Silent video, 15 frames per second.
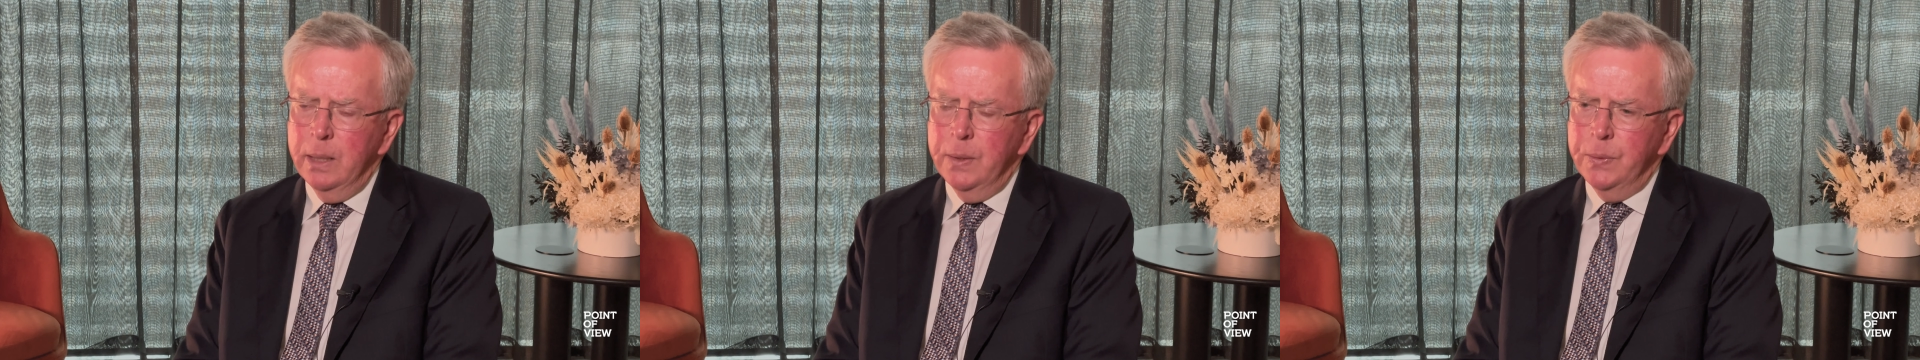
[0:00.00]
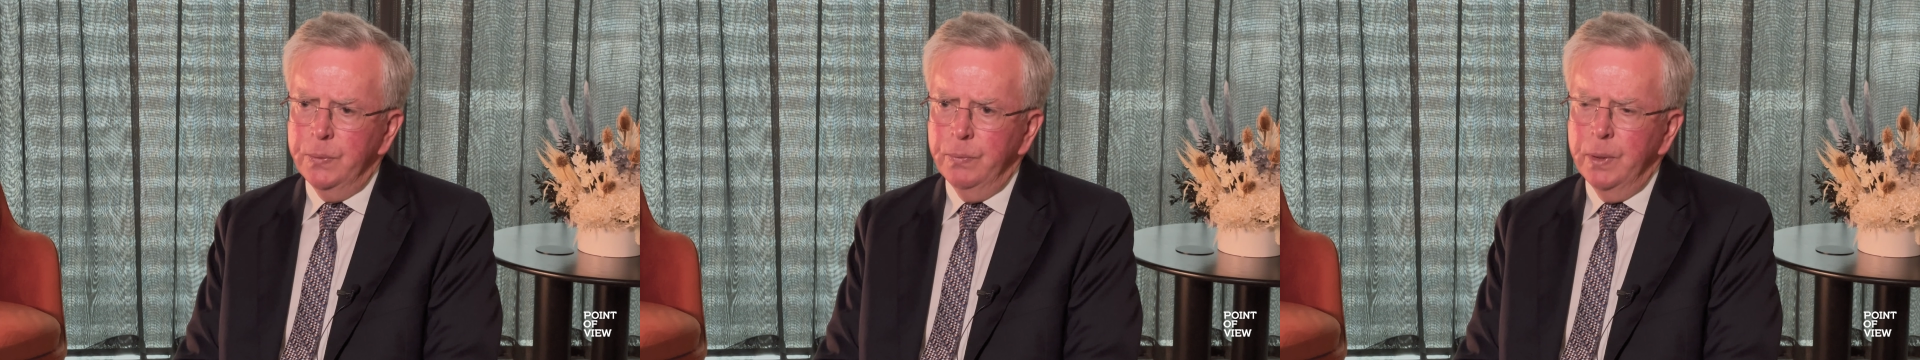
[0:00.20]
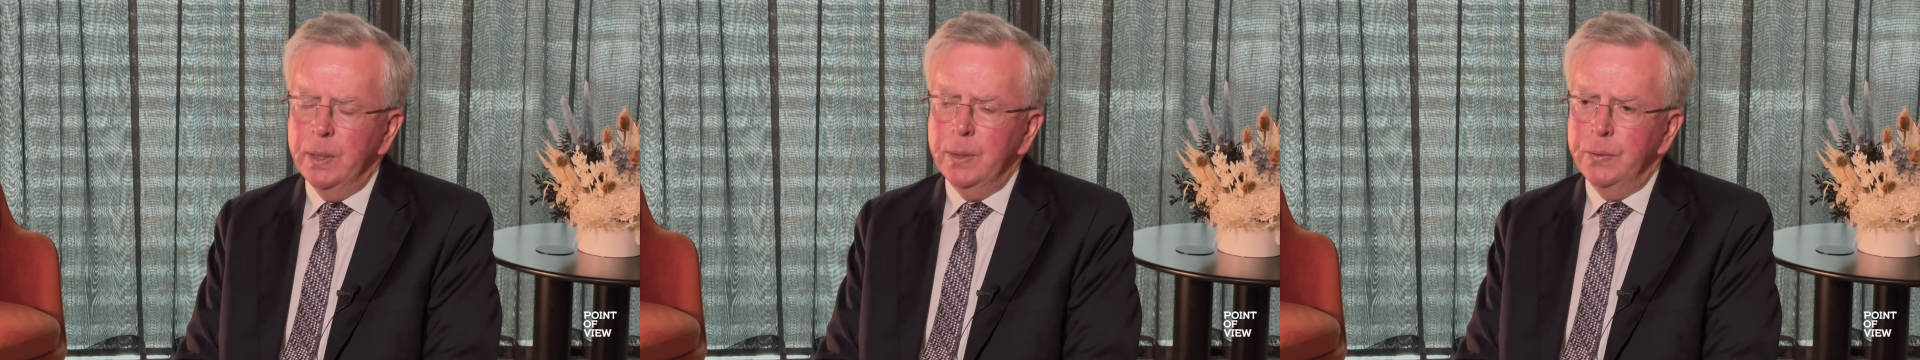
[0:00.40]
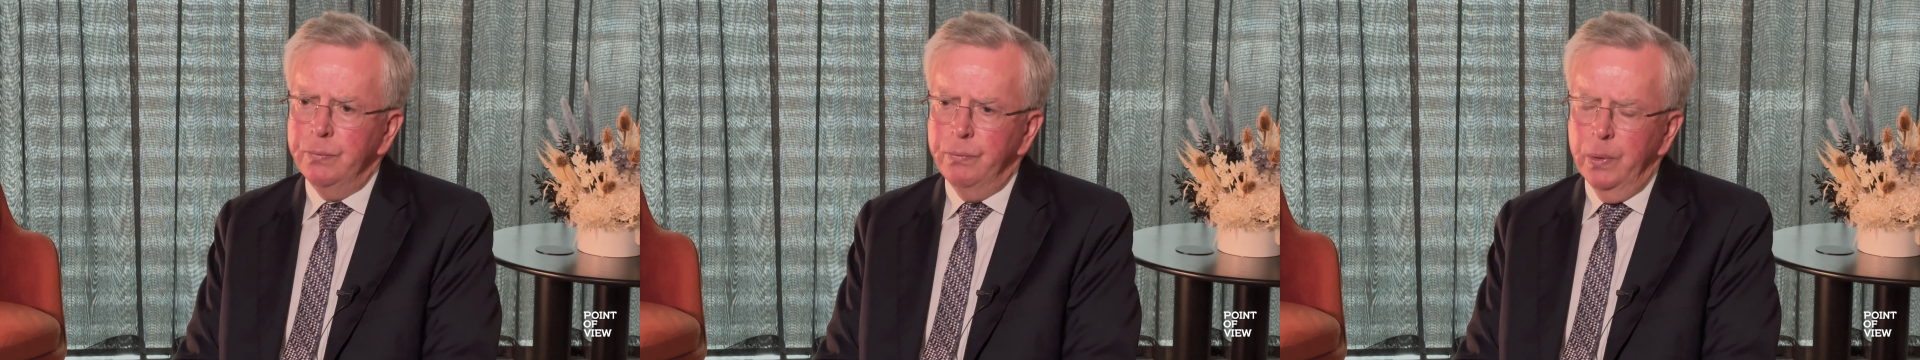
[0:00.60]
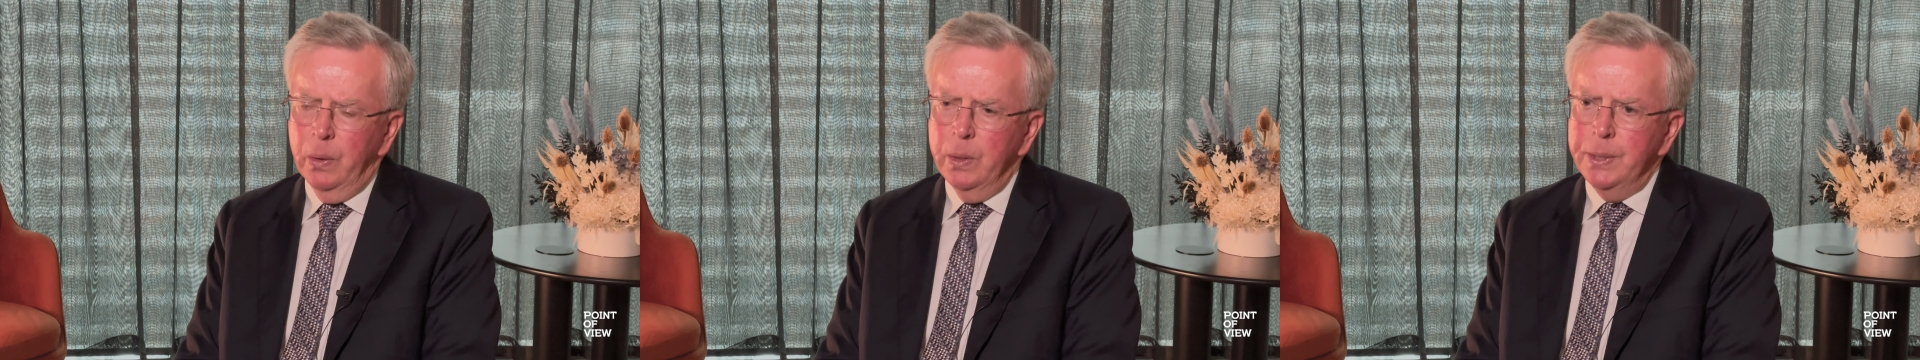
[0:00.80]
is
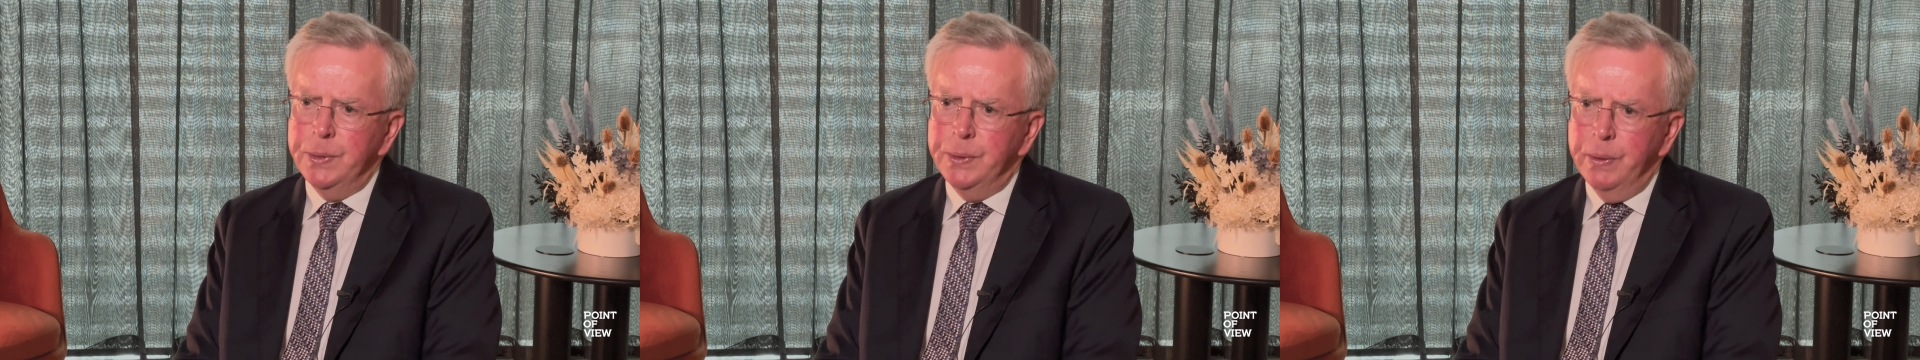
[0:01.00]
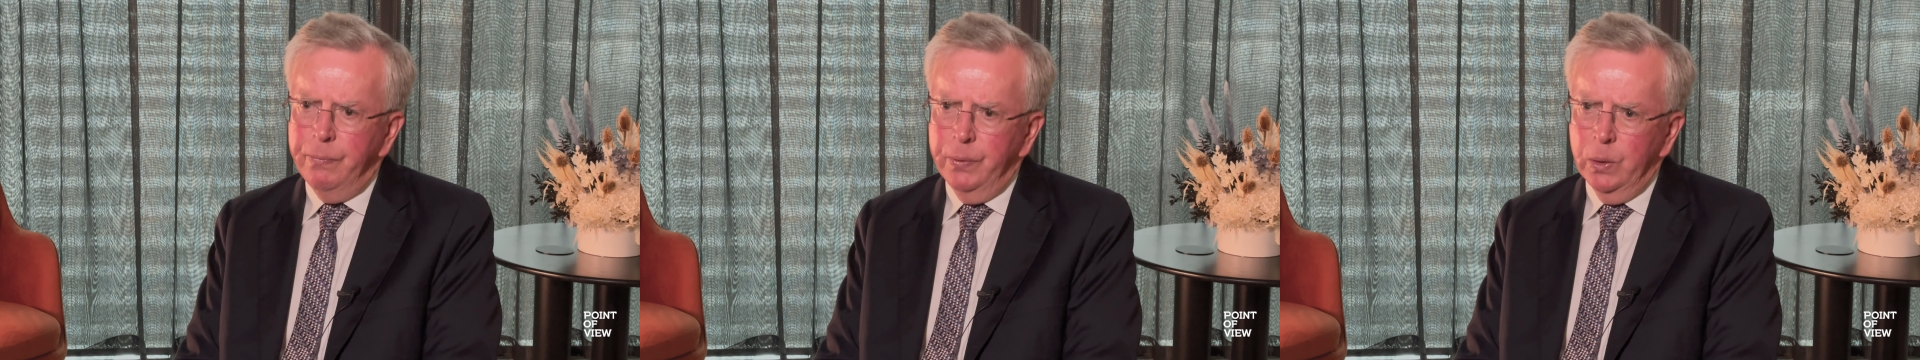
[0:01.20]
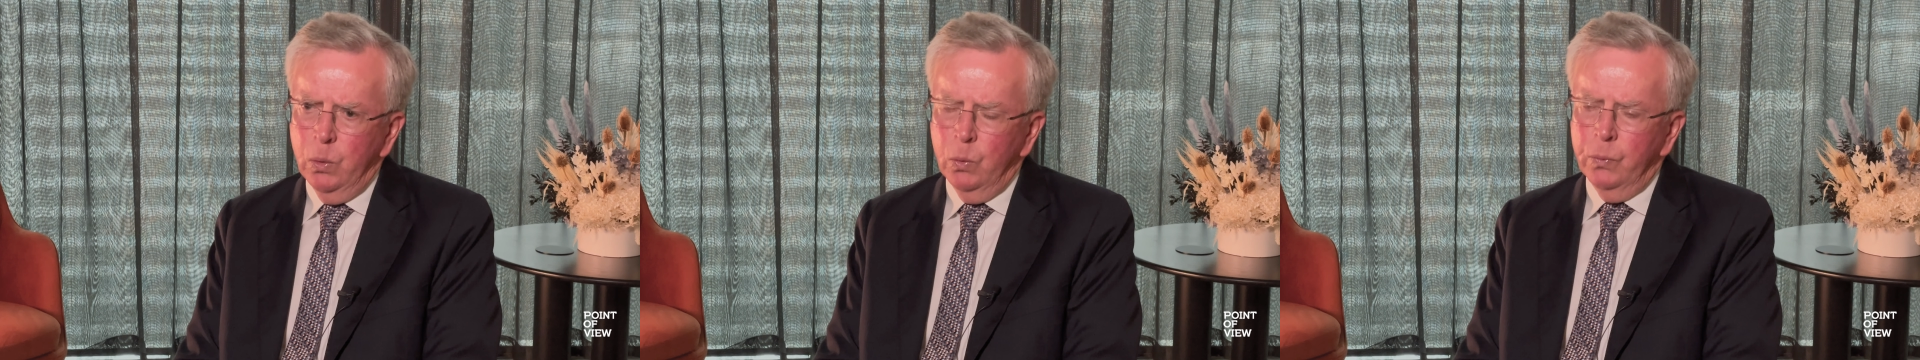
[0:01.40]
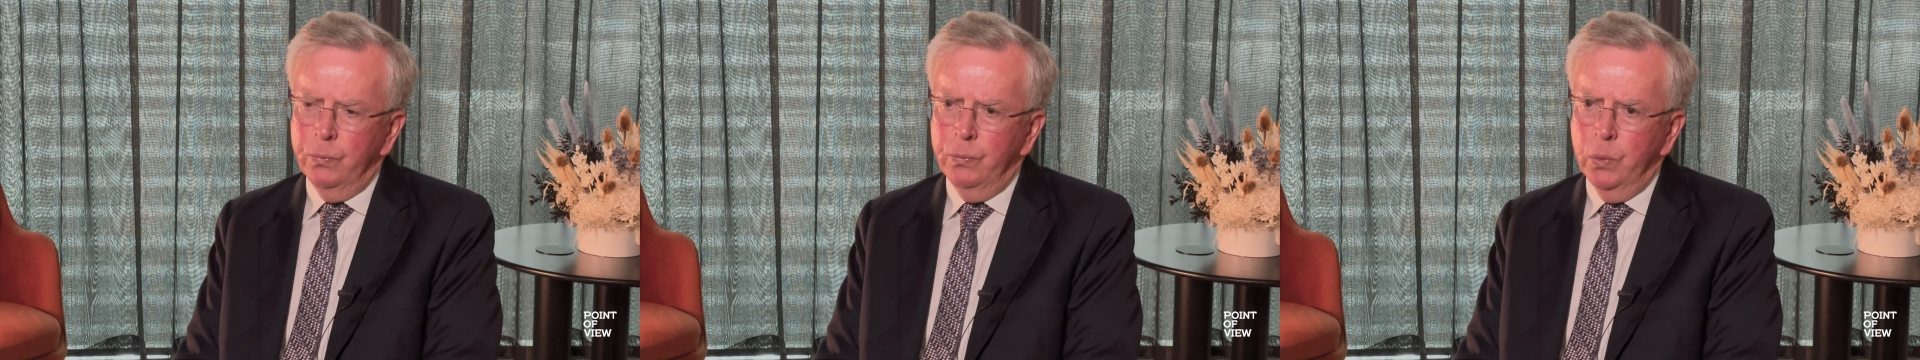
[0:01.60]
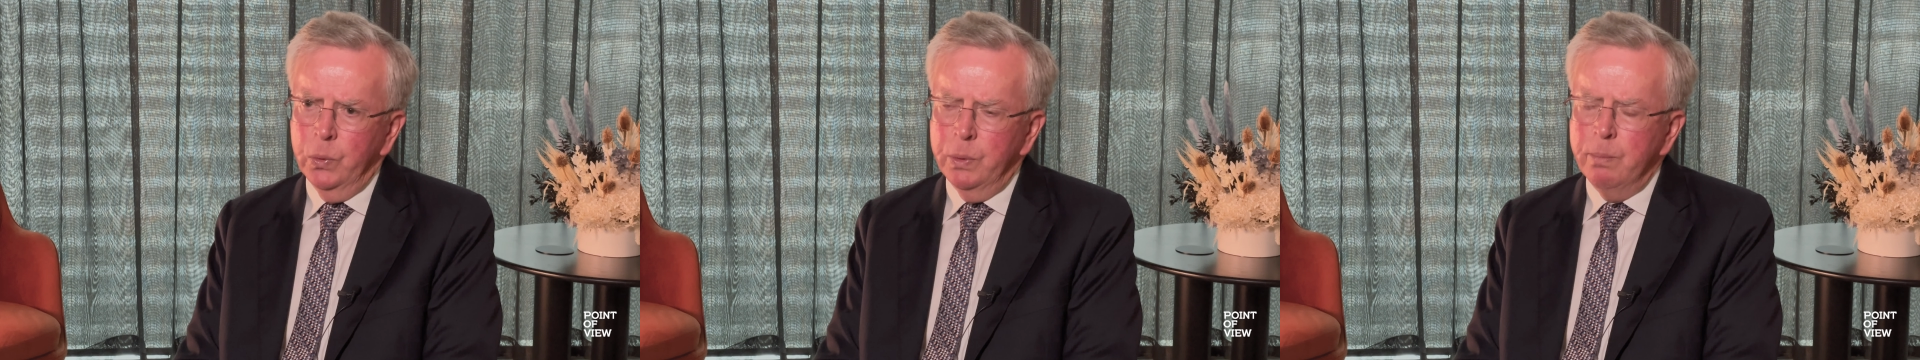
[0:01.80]
very
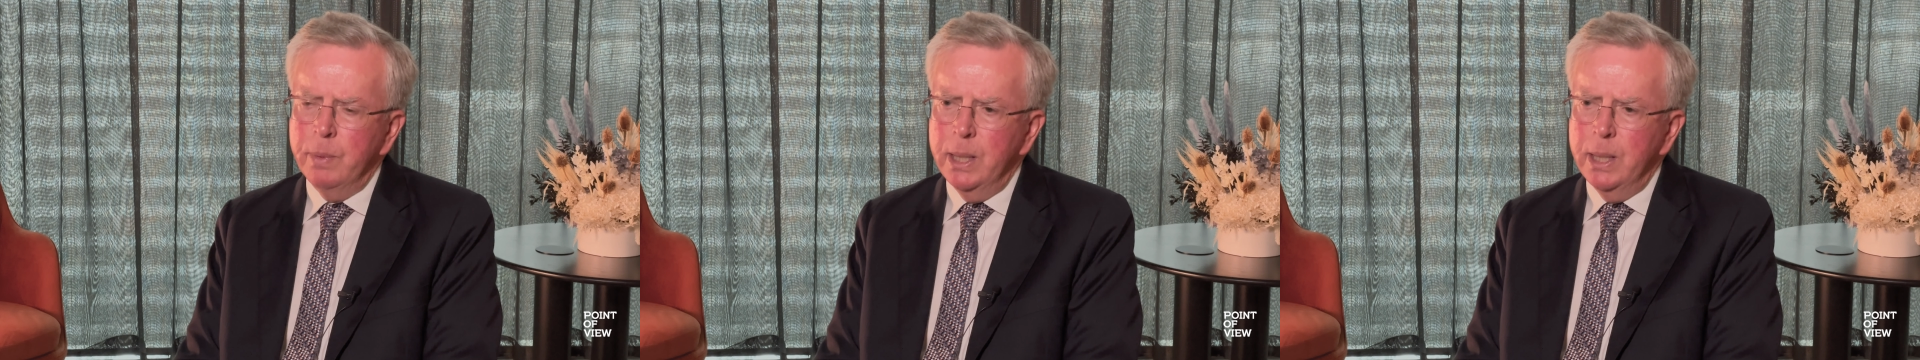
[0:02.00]
difficult for the